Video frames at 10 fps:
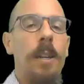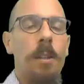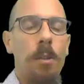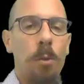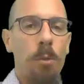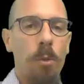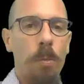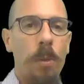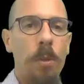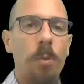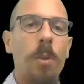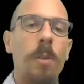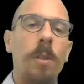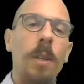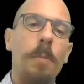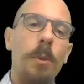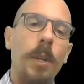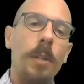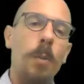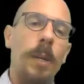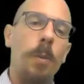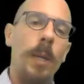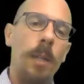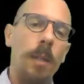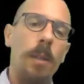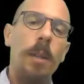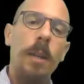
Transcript: the two groups do not separate very well.